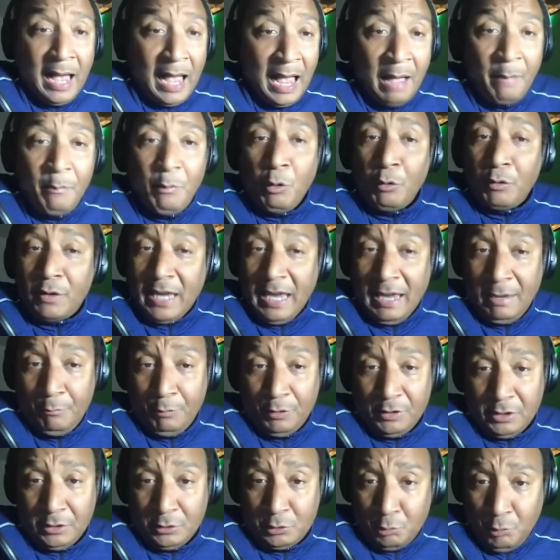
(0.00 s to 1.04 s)
I'm okay
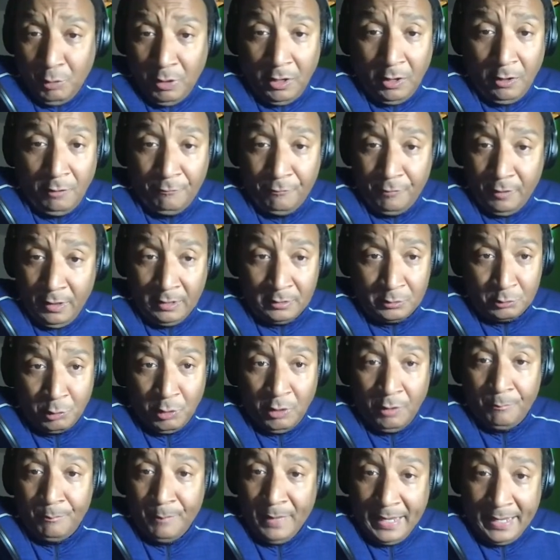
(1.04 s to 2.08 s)
with a 12
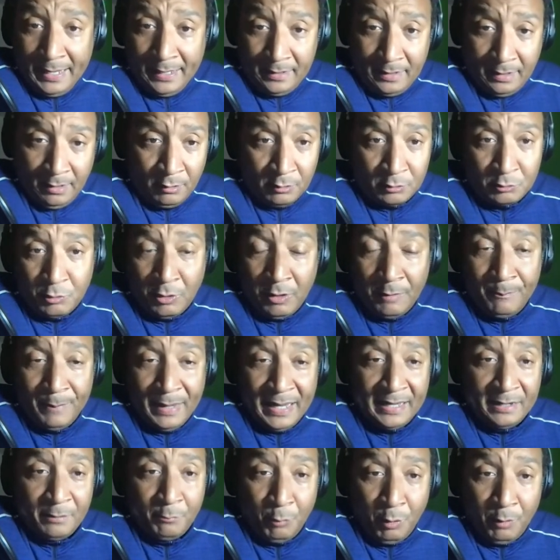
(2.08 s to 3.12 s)
man
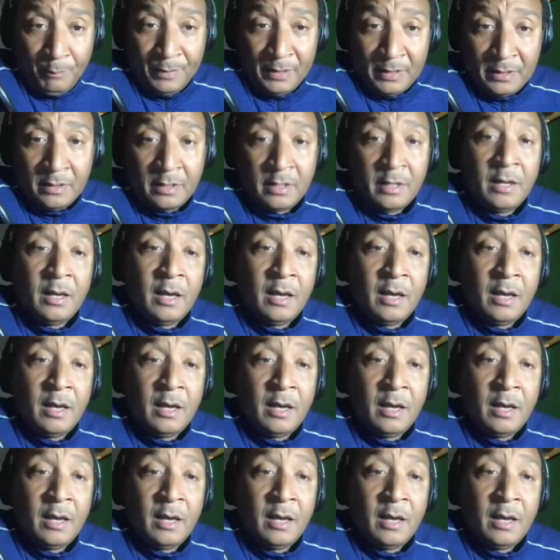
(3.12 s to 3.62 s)
and woman